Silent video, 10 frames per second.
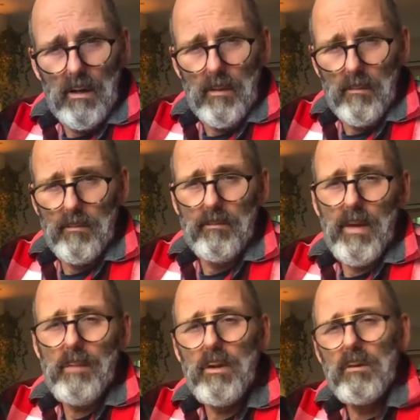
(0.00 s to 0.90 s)

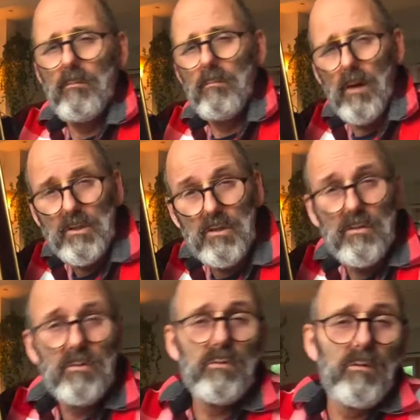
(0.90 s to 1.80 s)
maybe what you
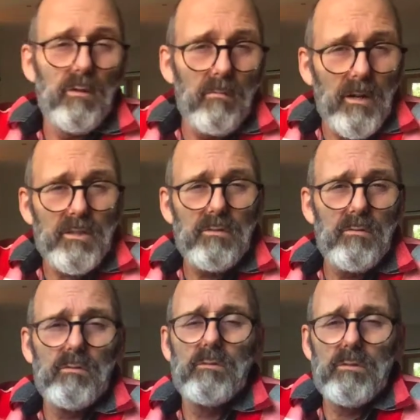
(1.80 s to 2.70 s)
do or what
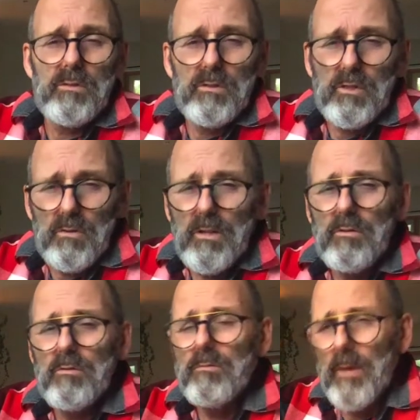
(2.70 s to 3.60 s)
you shouldn't
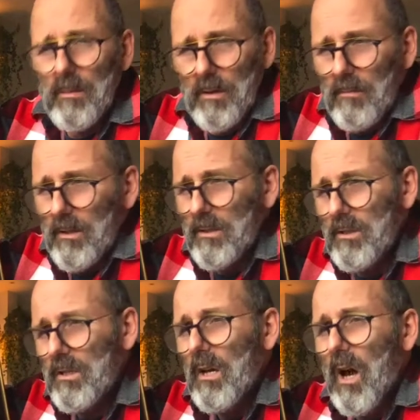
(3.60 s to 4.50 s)
do, maybe what
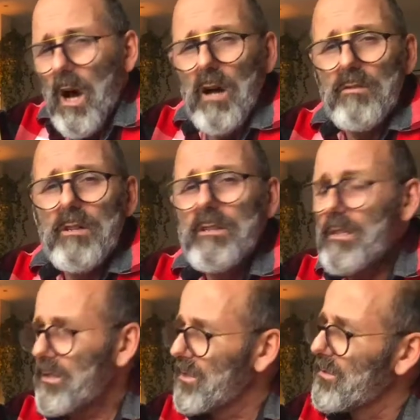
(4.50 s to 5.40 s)
is
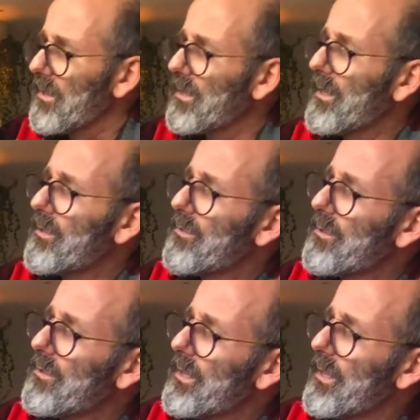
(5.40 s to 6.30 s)
underneath you, and then you
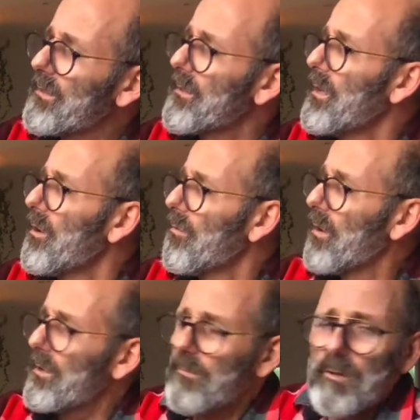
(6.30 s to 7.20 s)
look at
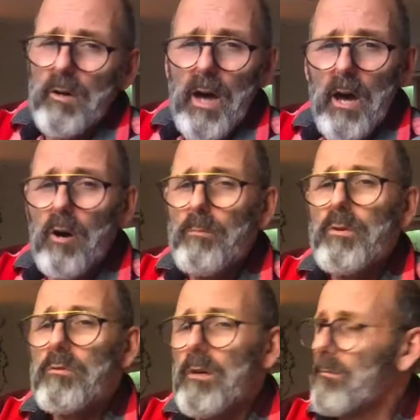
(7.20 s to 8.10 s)
what will help
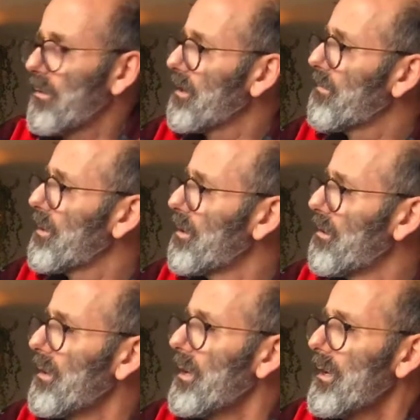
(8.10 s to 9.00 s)
you and what
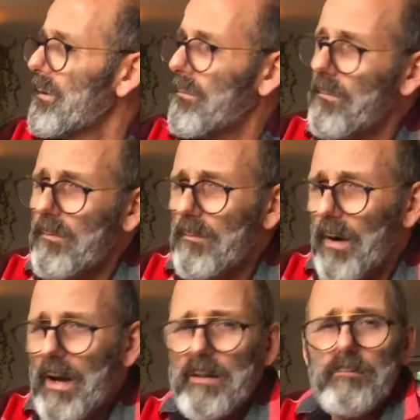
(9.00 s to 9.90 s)

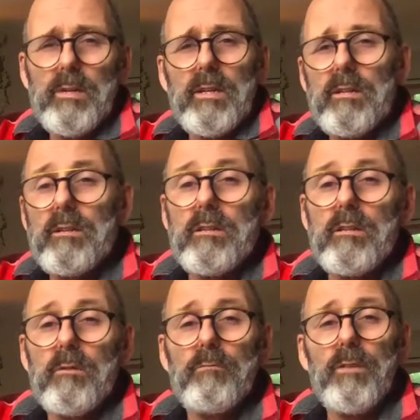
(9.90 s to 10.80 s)
might be
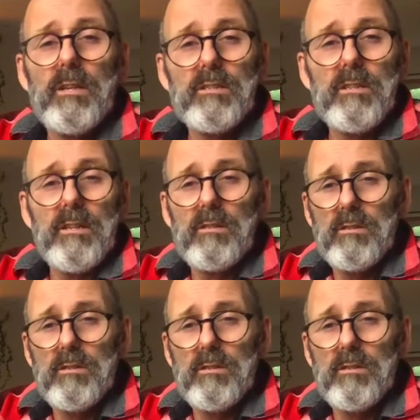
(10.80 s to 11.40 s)
the things that